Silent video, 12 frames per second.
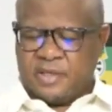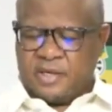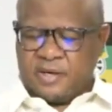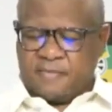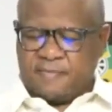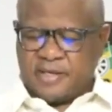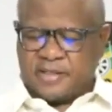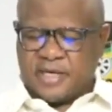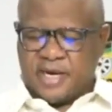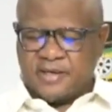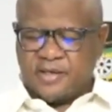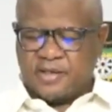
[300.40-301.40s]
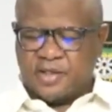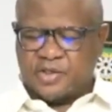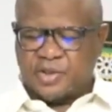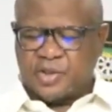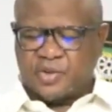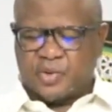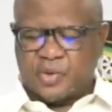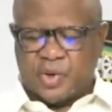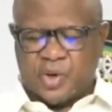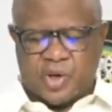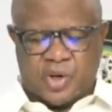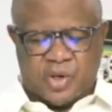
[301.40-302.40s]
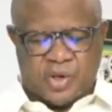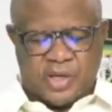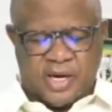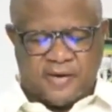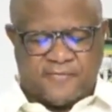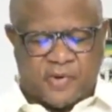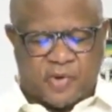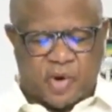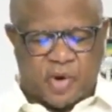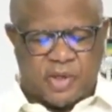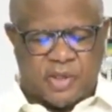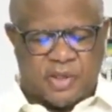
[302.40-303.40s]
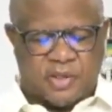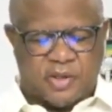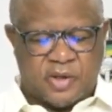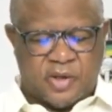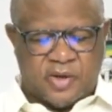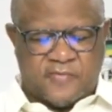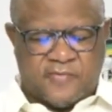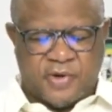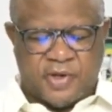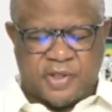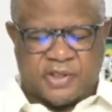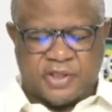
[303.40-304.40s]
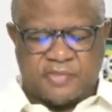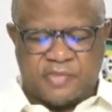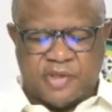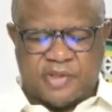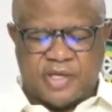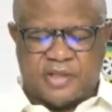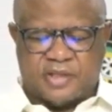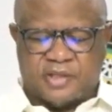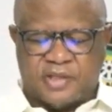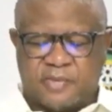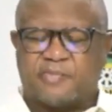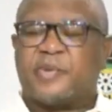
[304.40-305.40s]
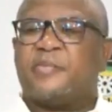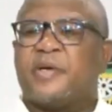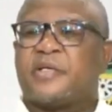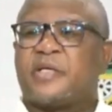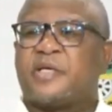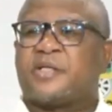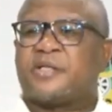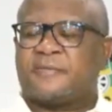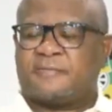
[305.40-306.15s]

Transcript: by signing this into law and for calling for its immediate implementation.